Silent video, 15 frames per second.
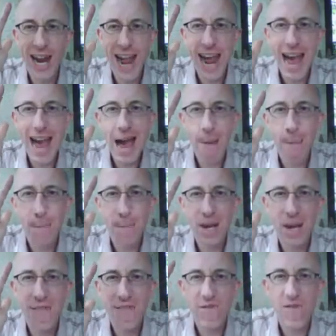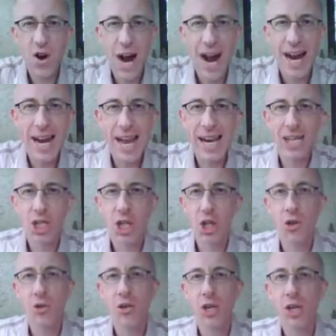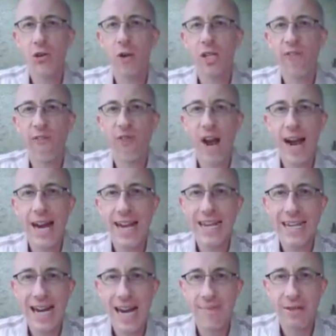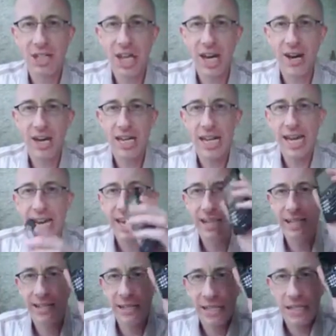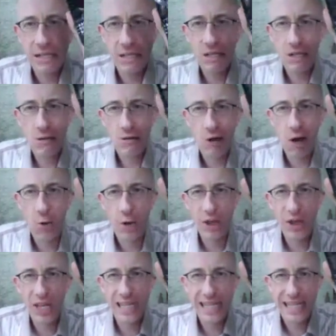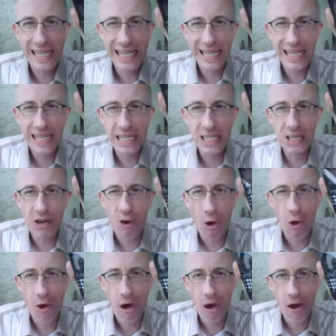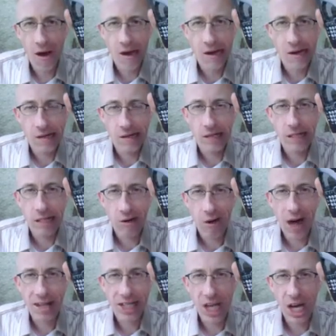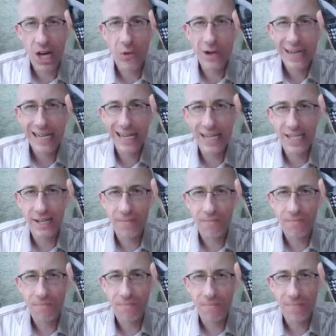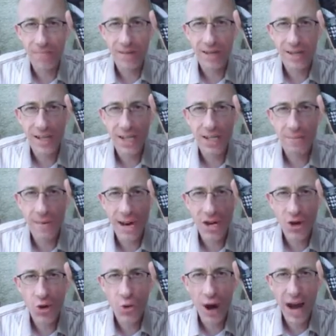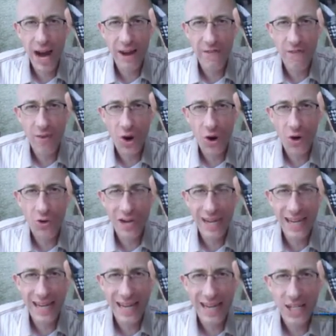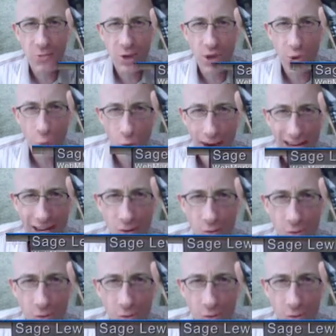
and happy Friday to you. It's Friday Commentary Day. Do you know what this is? I'll tell you what it isn't. It isn't my new iPhone, and it's with great